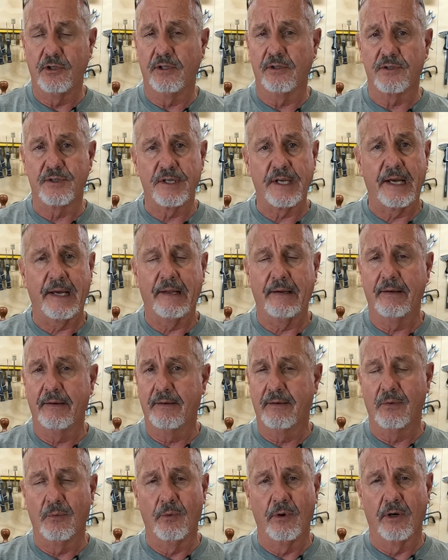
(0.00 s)
You can
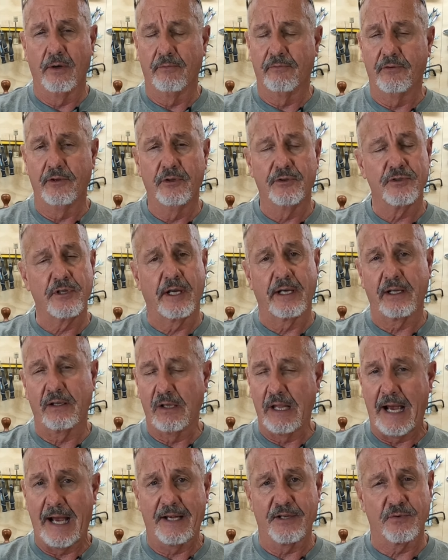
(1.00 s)
sand to where it feels like
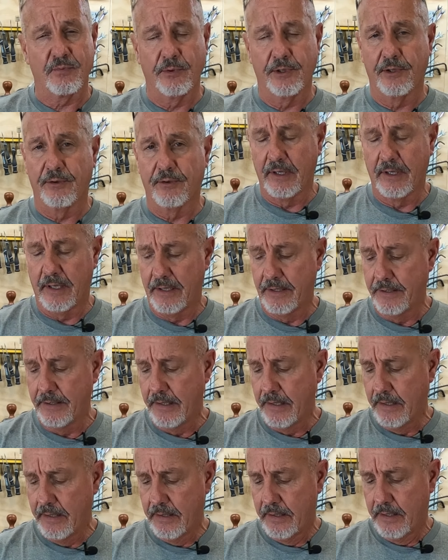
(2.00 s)
glass done.